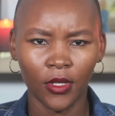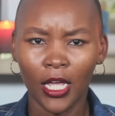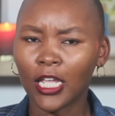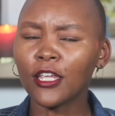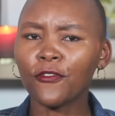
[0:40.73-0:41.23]

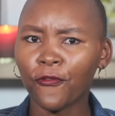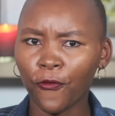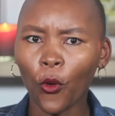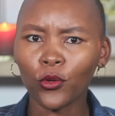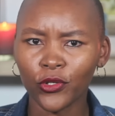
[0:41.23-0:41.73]
He
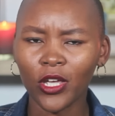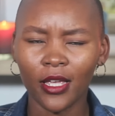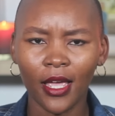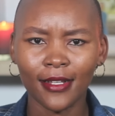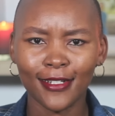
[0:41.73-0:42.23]
fought
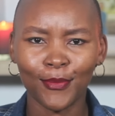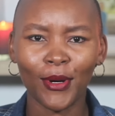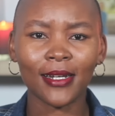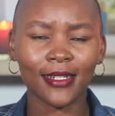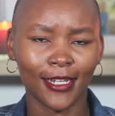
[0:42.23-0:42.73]
against
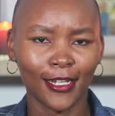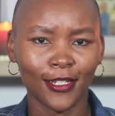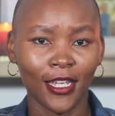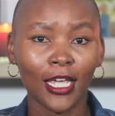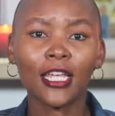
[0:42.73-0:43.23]
apartheid.